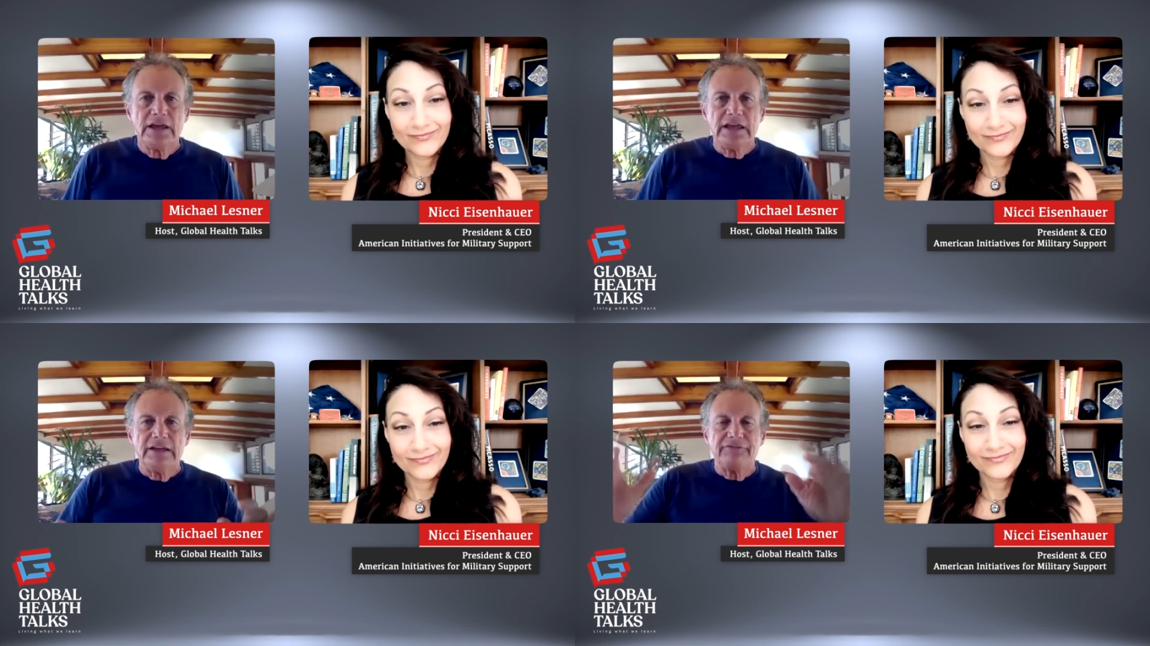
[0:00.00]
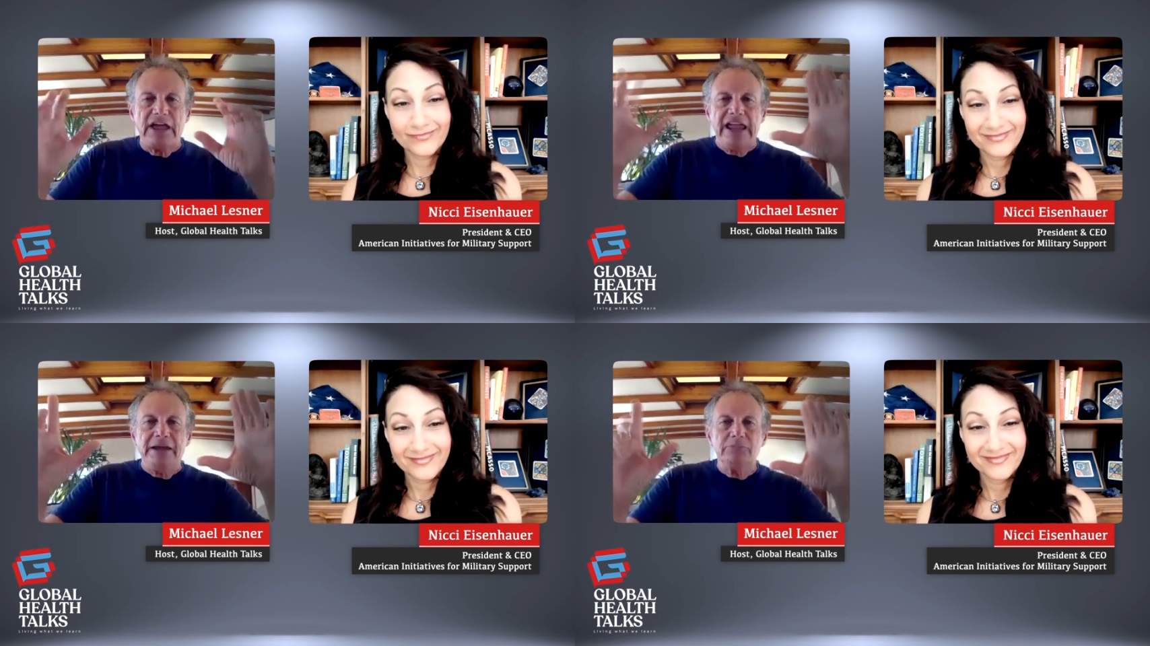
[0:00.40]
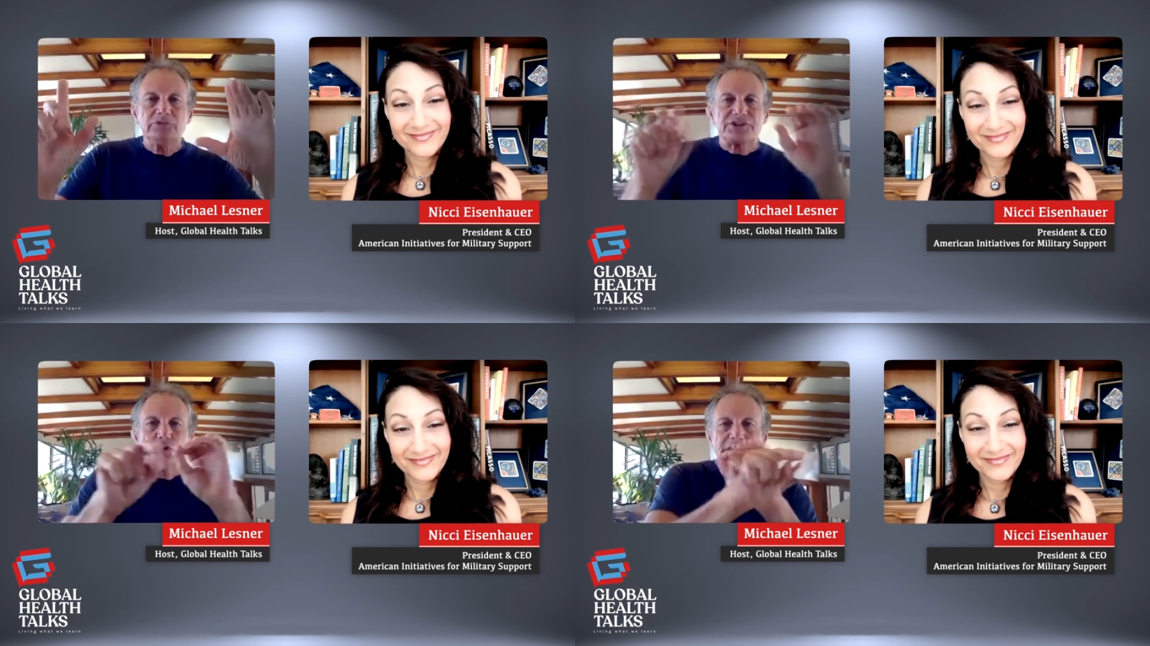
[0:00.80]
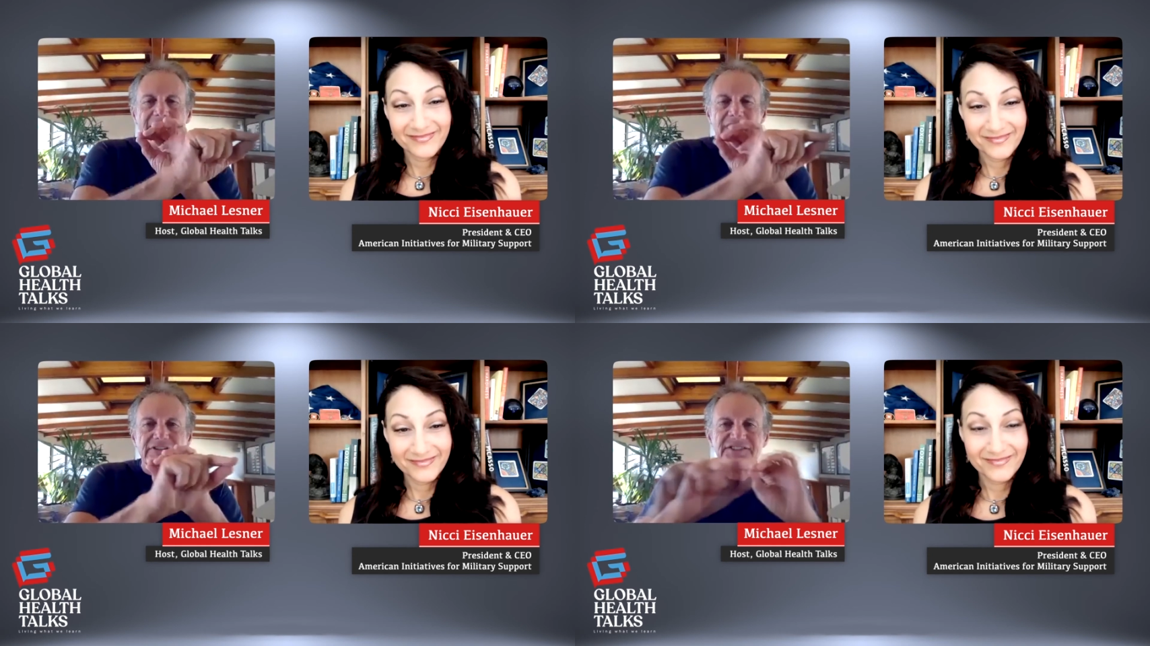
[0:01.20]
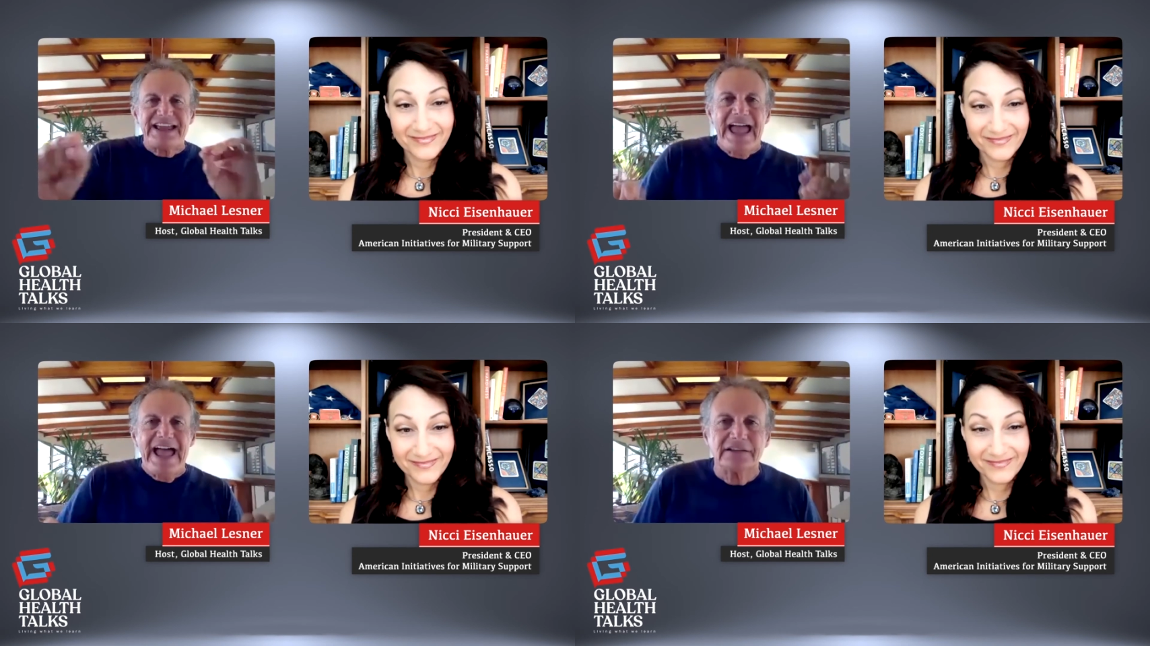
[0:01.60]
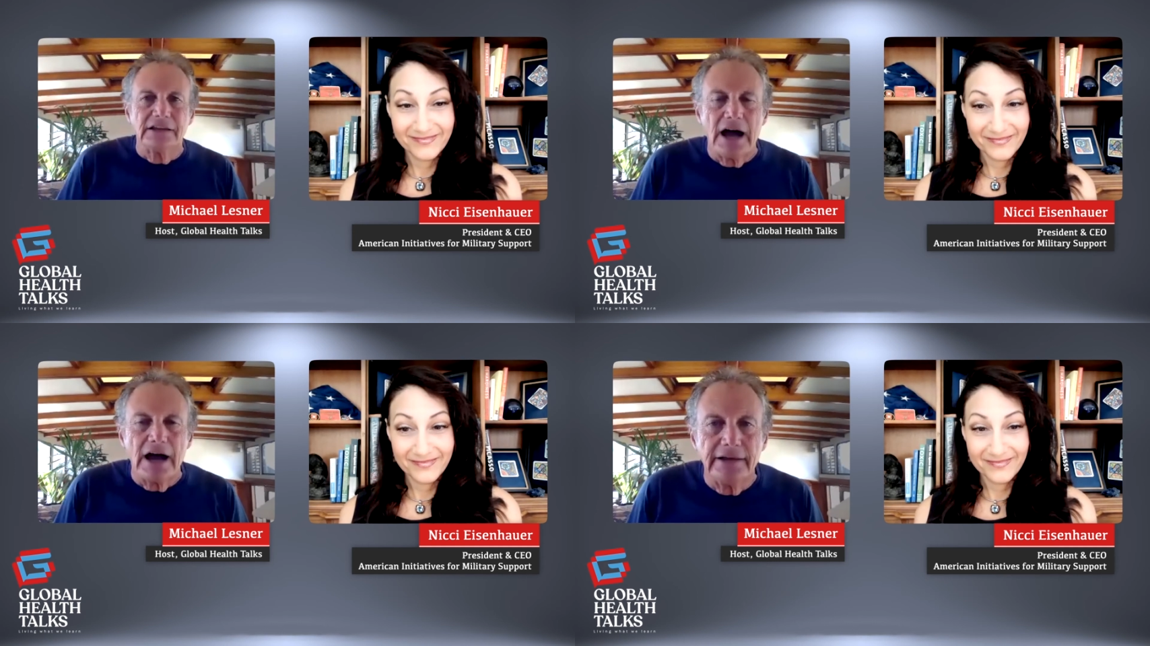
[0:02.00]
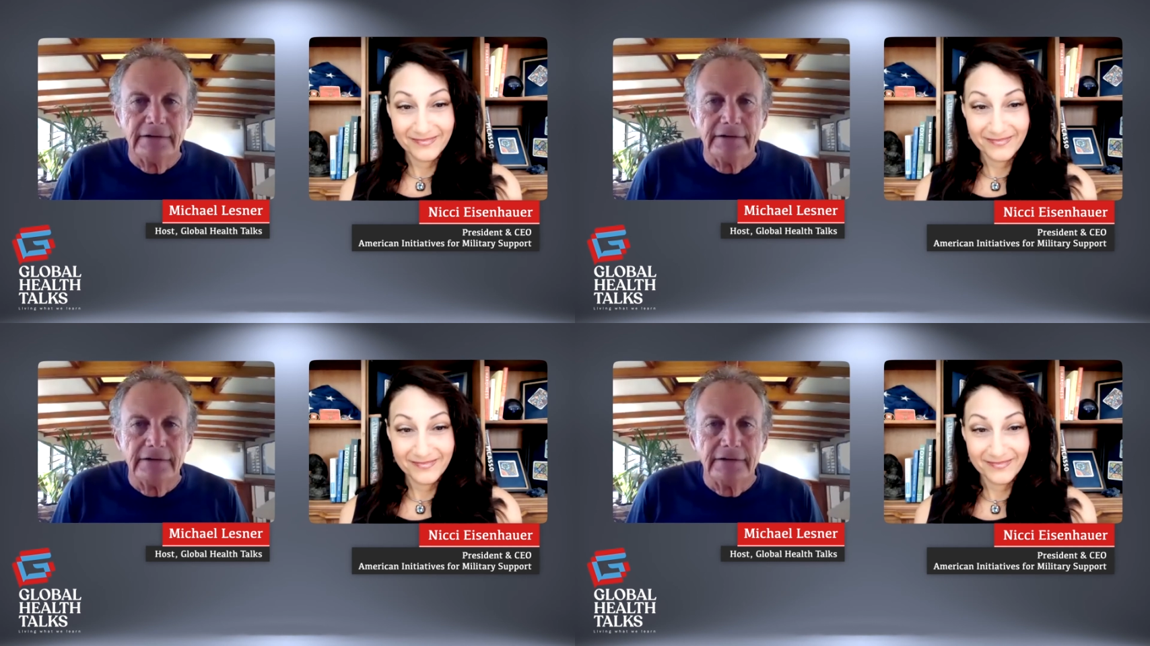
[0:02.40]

Speaker 1: if AIMS could have a tagline